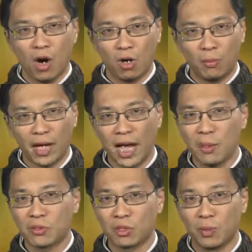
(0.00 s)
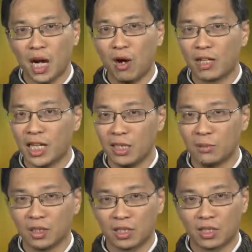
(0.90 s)
Or perhaps the power
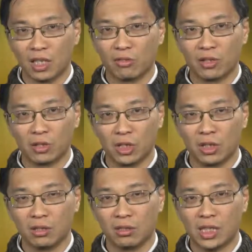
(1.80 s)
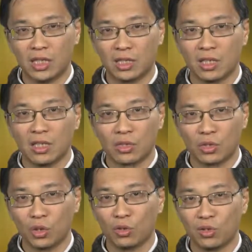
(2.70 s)
cable itself can generate
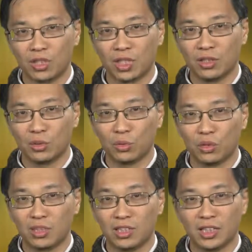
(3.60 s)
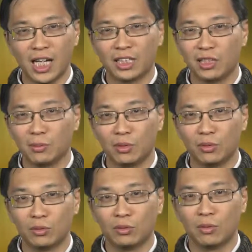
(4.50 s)
certain signals
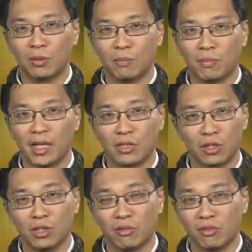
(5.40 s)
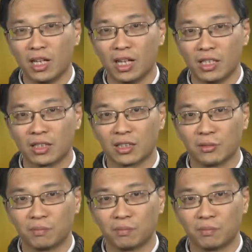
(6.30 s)
detectable by a certain device.